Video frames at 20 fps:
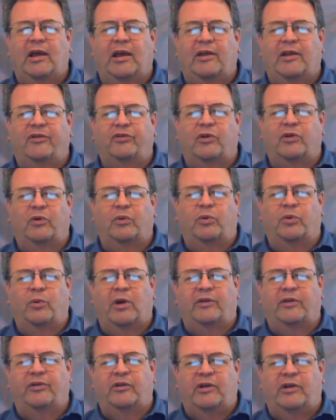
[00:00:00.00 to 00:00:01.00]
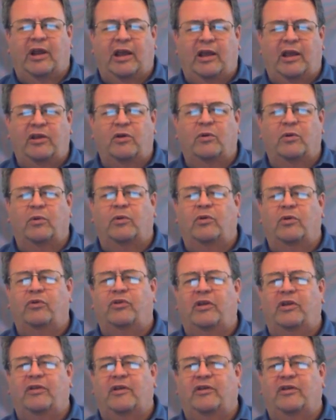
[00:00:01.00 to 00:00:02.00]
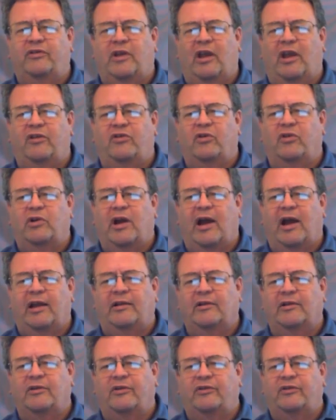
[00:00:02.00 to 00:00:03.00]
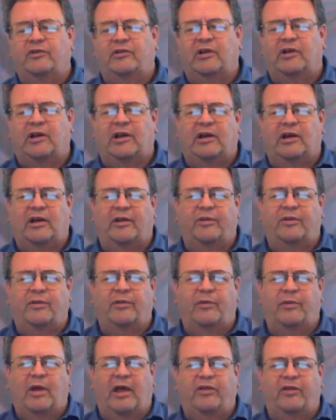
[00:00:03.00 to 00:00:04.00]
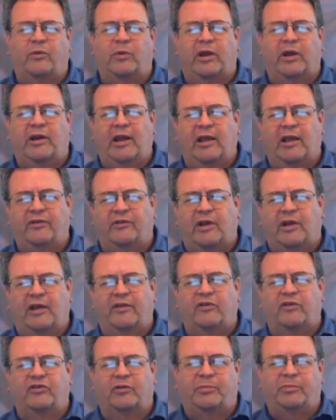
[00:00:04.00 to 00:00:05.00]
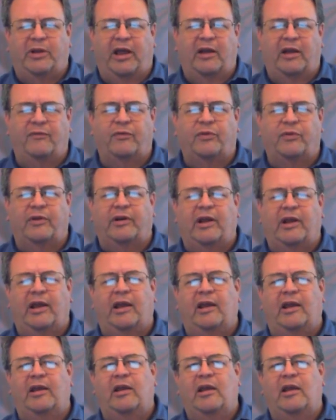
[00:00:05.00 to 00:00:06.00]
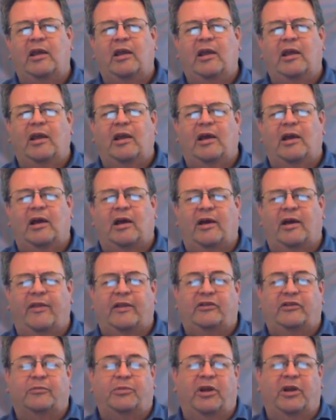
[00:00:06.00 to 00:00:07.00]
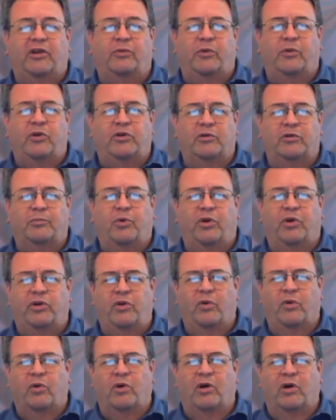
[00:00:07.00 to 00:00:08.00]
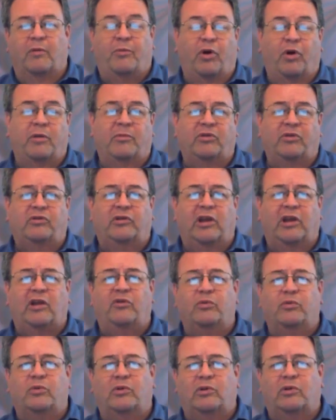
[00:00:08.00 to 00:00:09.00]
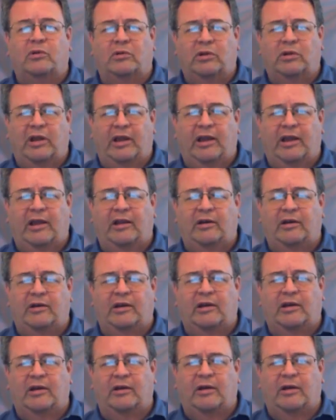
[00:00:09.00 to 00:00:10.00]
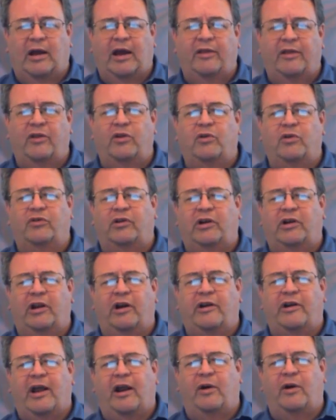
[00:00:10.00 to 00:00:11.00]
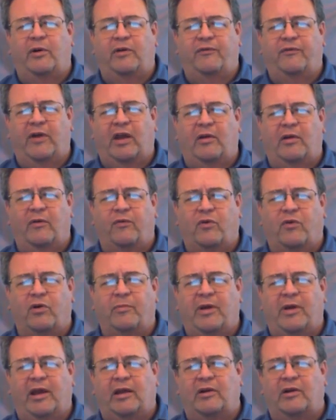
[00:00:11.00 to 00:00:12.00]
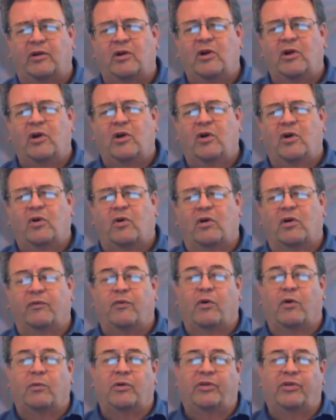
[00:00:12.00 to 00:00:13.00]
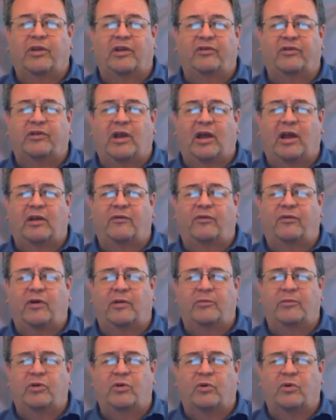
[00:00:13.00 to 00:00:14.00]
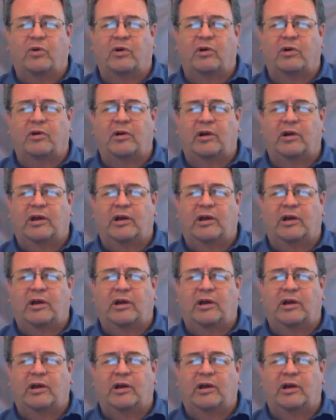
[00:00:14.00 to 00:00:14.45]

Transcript: So throughout the day, you're using this as your guidance. On the right-hand side, there's the plan for the day. That's a place where you can put your appointment schedule and either use it in a diary format or forward things on from your